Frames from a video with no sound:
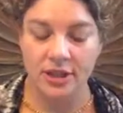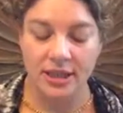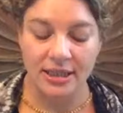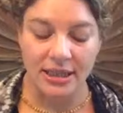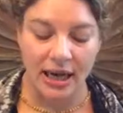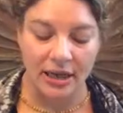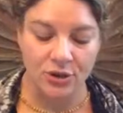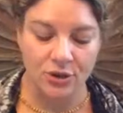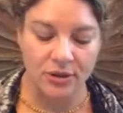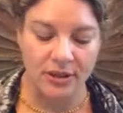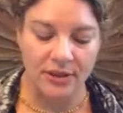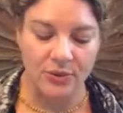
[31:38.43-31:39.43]
to
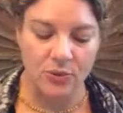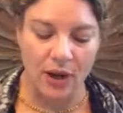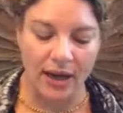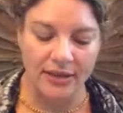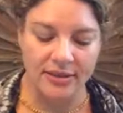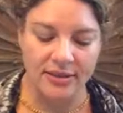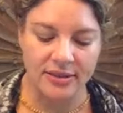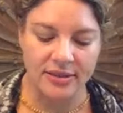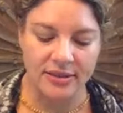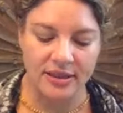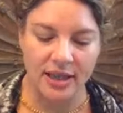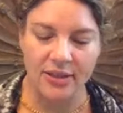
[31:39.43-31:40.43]
naturally
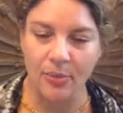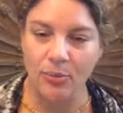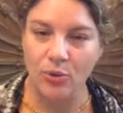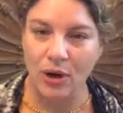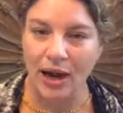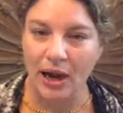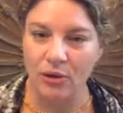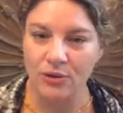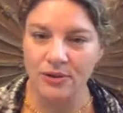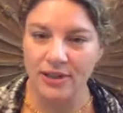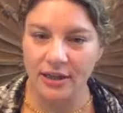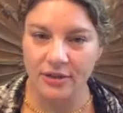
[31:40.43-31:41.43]
rest at the brow
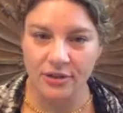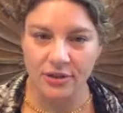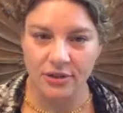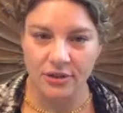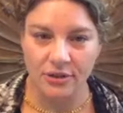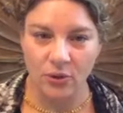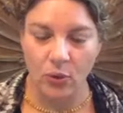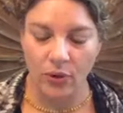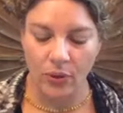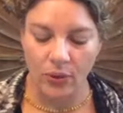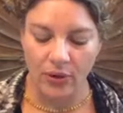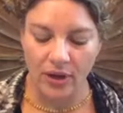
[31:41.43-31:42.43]
center
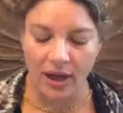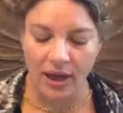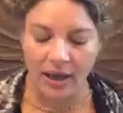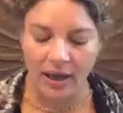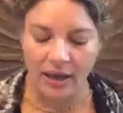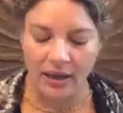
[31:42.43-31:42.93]
or third eye,